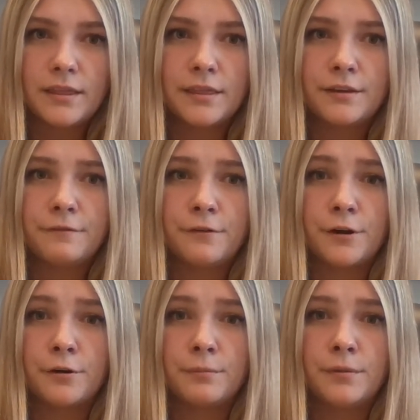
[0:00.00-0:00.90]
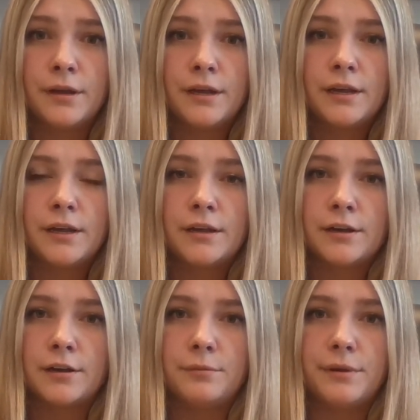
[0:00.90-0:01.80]
the firm
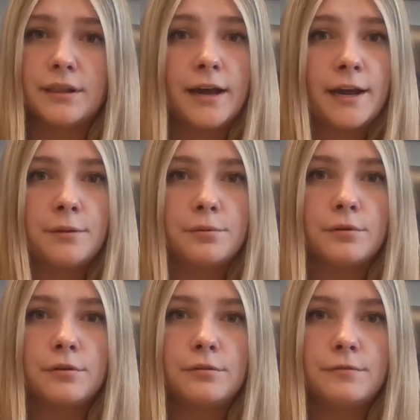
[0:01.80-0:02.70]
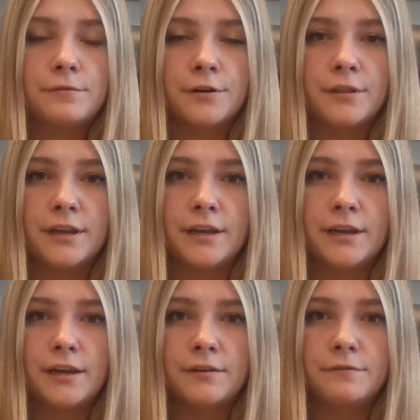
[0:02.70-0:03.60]
could be liable for
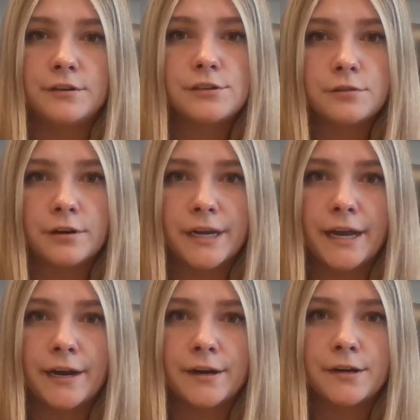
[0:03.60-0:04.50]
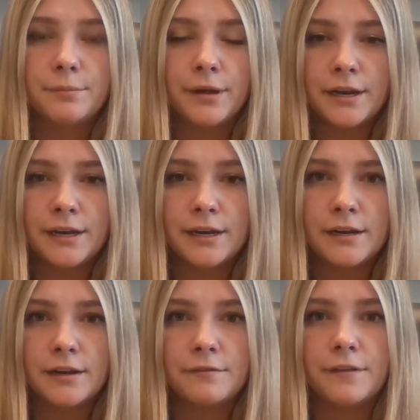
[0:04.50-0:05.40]
the inventory error
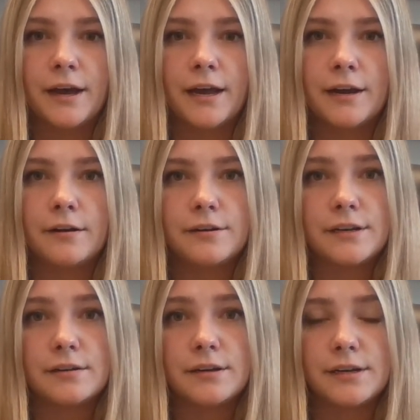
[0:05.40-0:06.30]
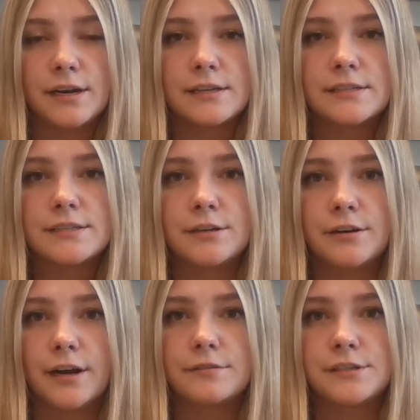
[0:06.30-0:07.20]
depending if that error does
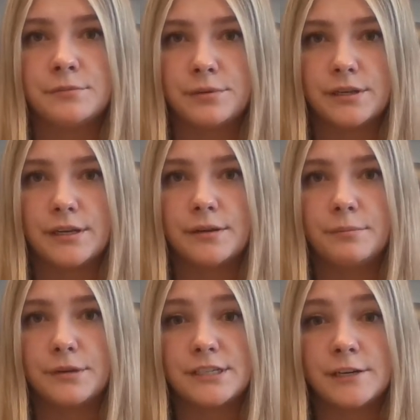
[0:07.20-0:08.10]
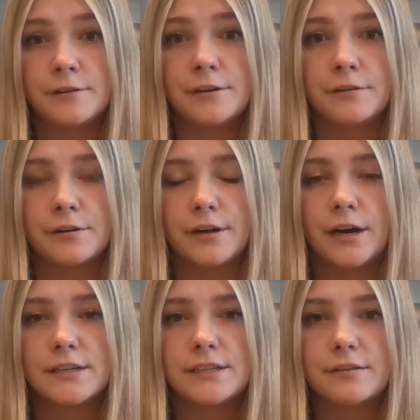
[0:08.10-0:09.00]
turn out to be material or
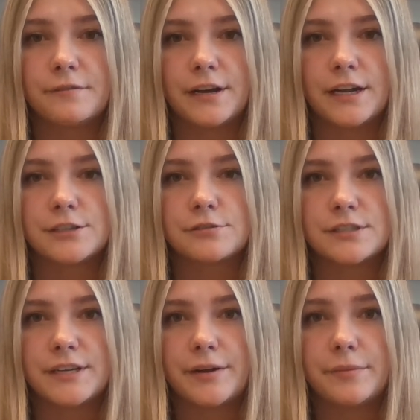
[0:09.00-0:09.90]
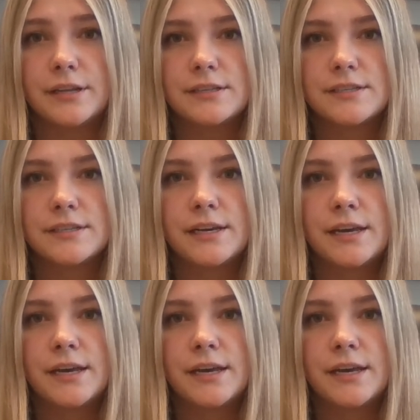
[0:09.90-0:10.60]
not to the financial statements.